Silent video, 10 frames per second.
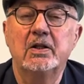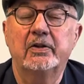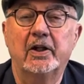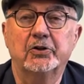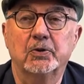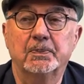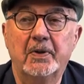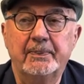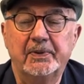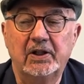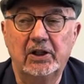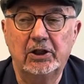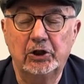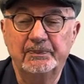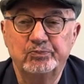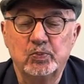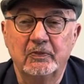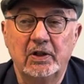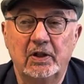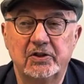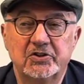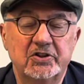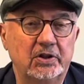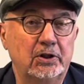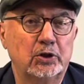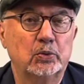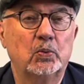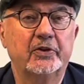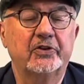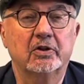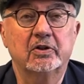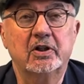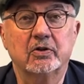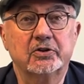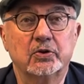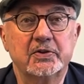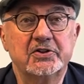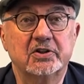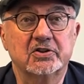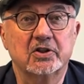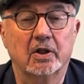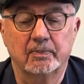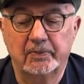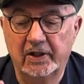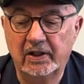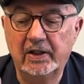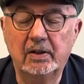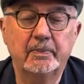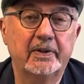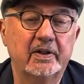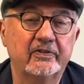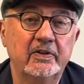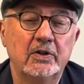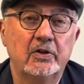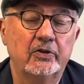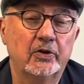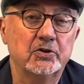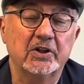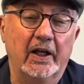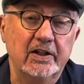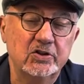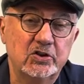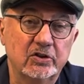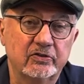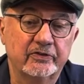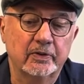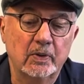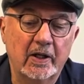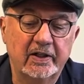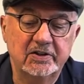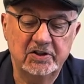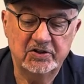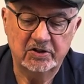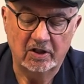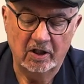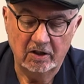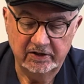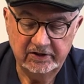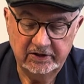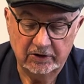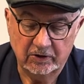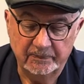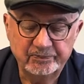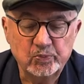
that they're propagating and seeing what their characteristics are. But a little bit of those ancient varieties are in here.